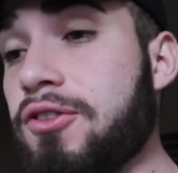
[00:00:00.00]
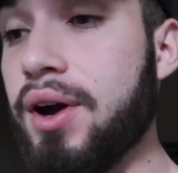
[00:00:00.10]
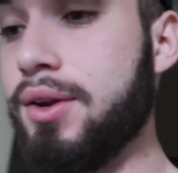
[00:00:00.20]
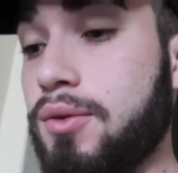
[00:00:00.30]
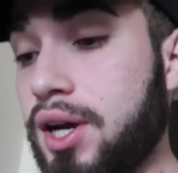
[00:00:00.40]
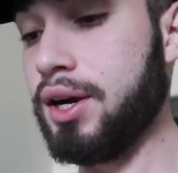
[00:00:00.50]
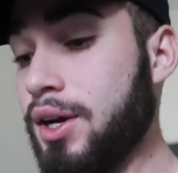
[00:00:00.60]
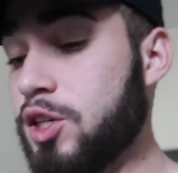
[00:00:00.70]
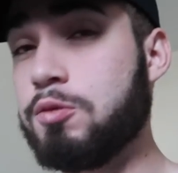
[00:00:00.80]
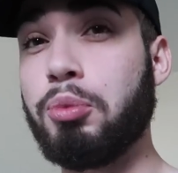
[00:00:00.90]
front and rear,
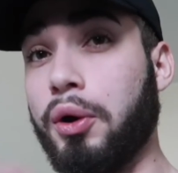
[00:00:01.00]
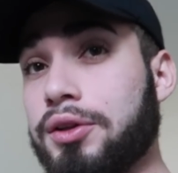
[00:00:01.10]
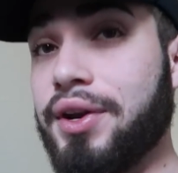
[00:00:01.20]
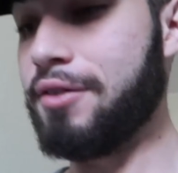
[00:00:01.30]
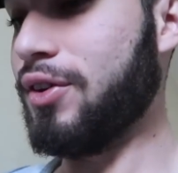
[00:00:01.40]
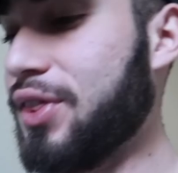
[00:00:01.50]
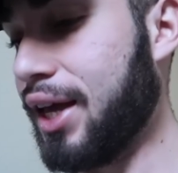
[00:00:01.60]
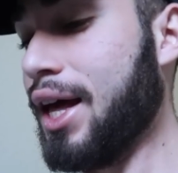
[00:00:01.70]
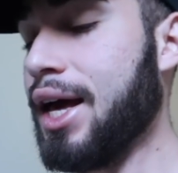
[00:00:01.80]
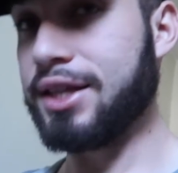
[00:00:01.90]
spoiler and
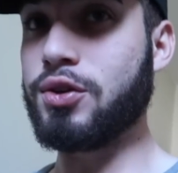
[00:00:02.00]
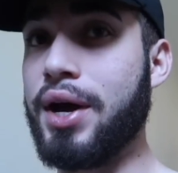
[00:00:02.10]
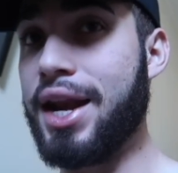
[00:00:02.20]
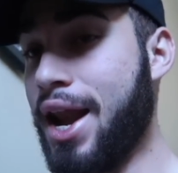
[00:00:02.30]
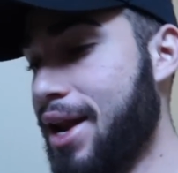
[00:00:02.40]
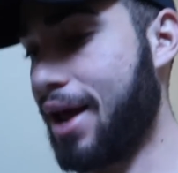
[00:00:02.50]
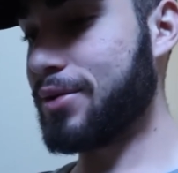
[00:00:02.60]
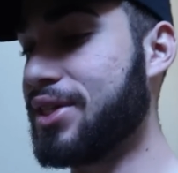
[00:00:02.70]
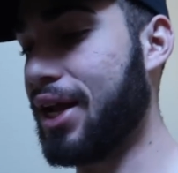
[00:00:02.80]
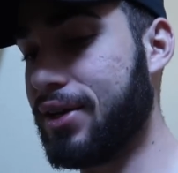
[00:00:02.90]
everything. Let's go ahead and head
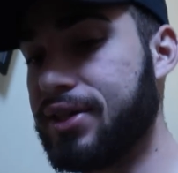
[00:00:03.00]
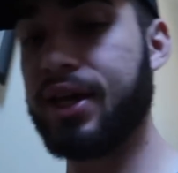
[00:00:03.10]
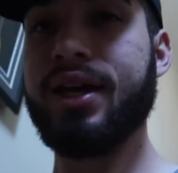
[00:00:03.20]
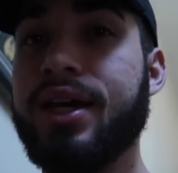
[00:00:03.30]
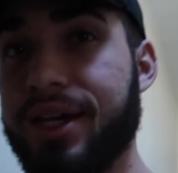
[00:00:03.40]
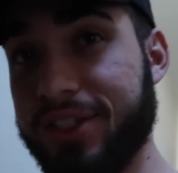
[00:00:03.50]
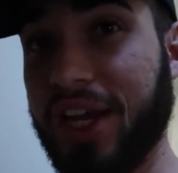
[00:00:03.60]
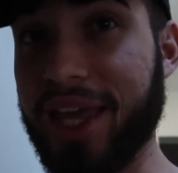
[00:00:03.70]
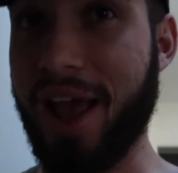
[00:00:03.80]
downstairs, check it